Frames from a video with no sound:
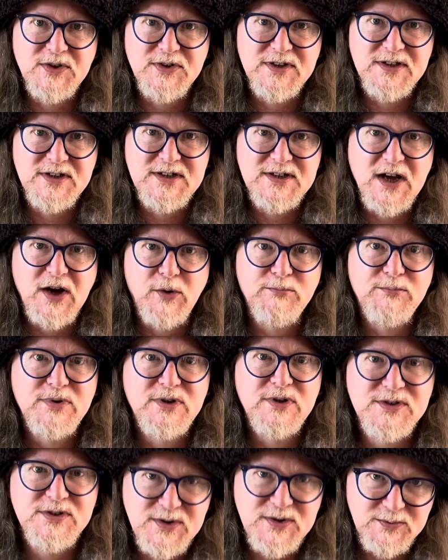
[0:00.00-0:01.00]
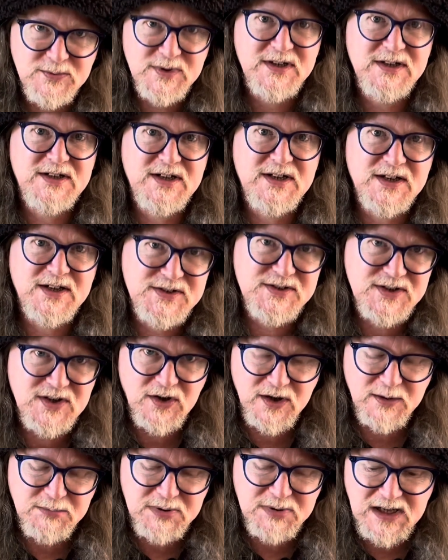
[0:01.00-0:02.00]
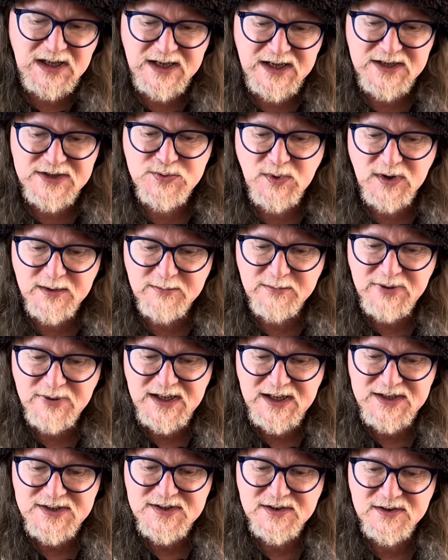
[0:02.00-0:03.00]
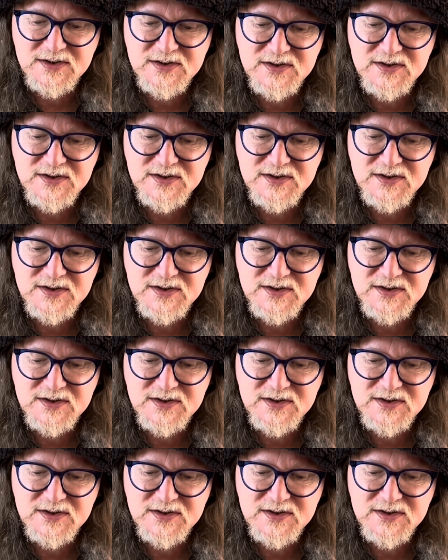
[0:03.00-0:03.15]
on this album because it really does kind of play as one piece